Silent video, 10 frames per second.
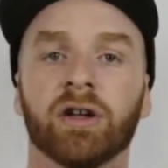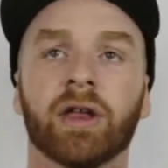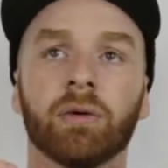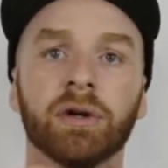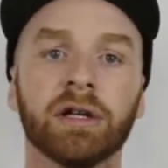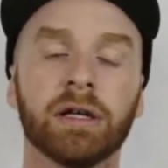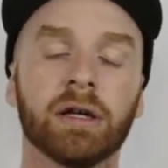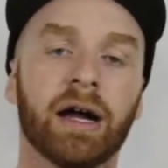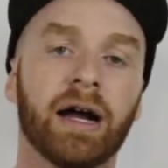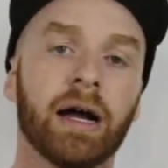They really
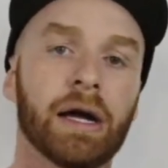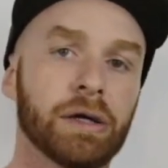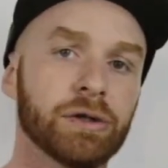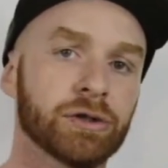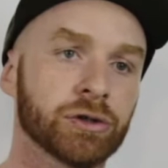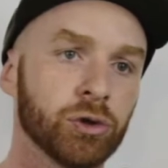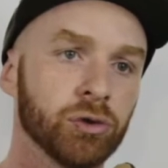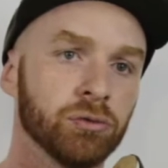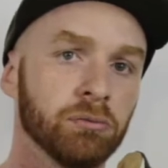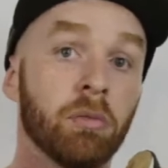
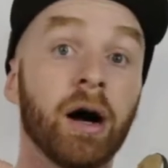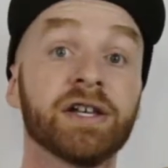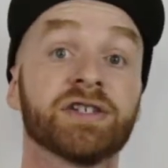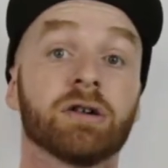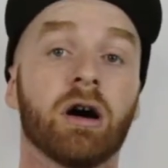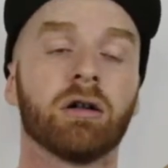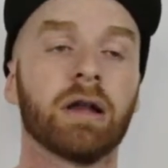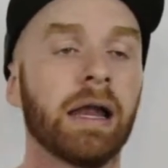suit my style.